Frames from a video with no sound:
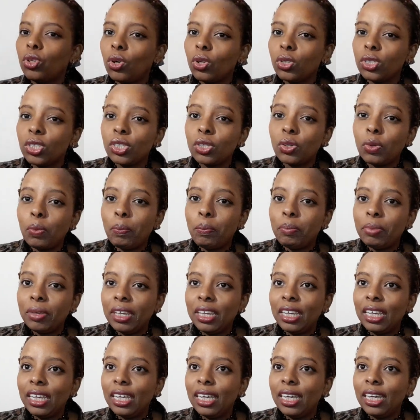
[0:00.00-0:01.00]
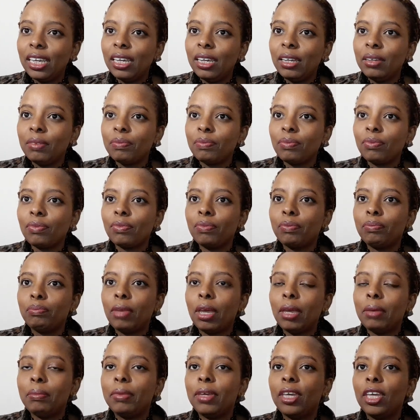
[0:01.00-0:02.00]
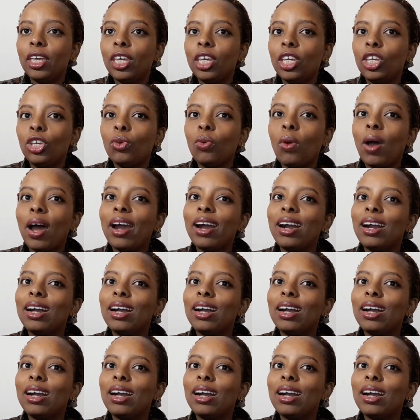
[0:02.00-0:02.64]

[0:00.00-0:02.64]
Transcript: also be maybe you've